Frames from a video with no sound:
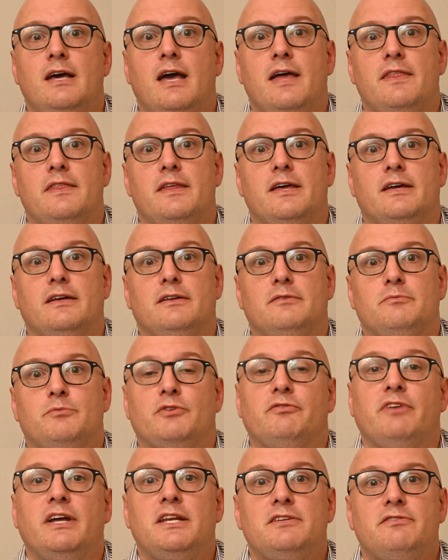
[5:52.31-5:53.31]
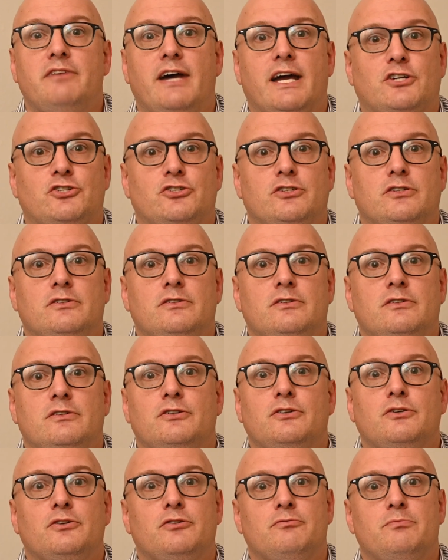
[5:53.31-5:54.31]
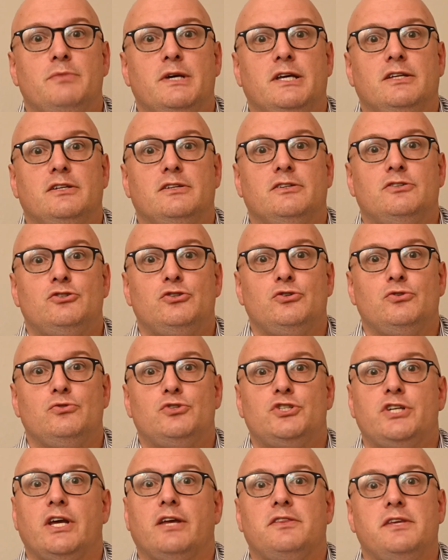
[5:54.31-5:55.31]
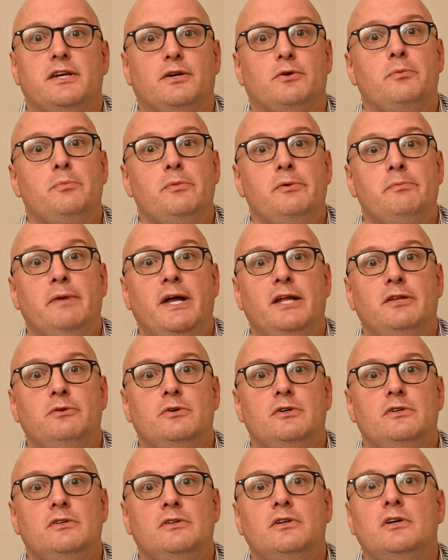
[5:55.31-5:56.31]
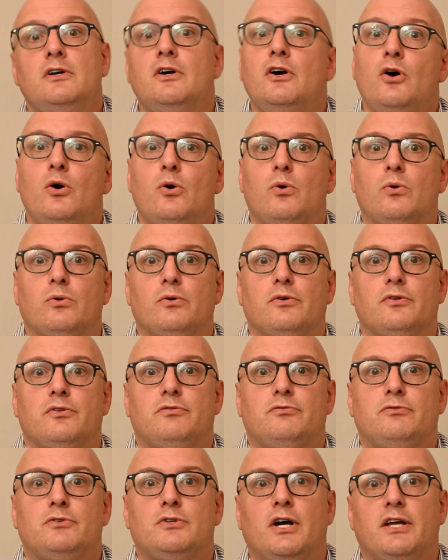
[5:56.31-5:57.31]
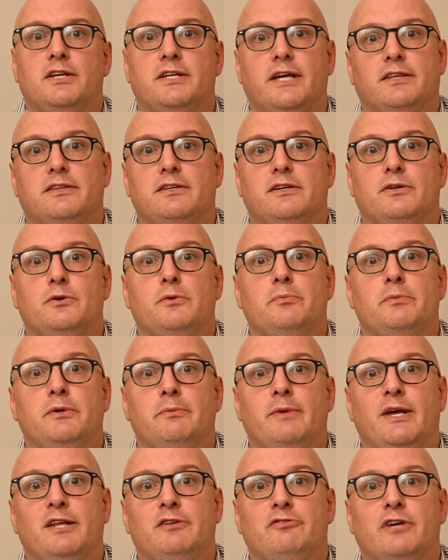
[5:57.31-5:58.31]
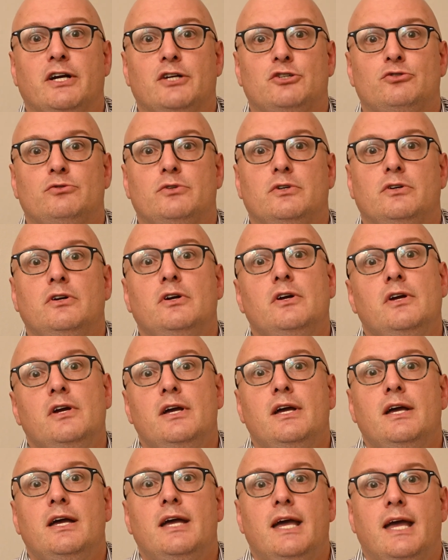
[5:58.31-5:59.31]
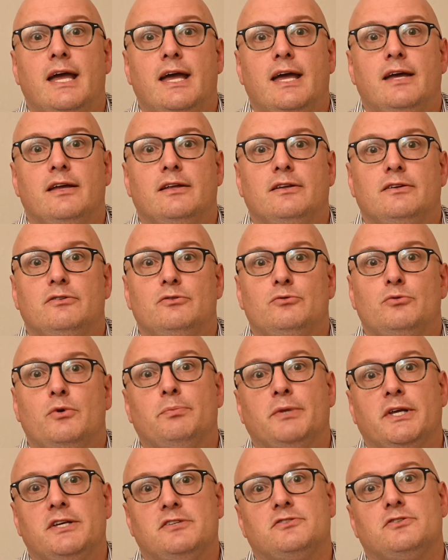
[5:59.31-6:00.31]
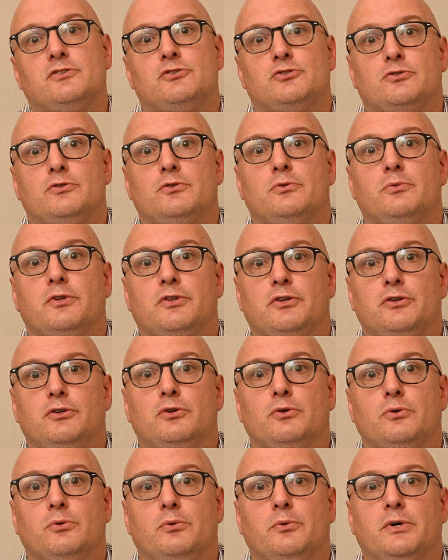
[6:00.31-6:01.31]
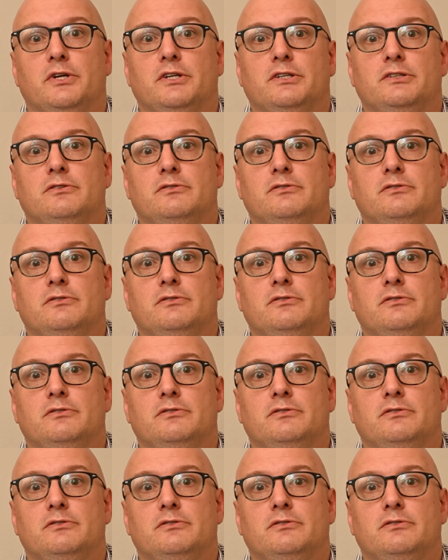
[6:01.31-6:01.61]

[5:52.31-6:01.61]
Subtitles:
And then preventive action could have been to check the equipment manual or contact the equipment manufacturer and replace the screw with a newer one.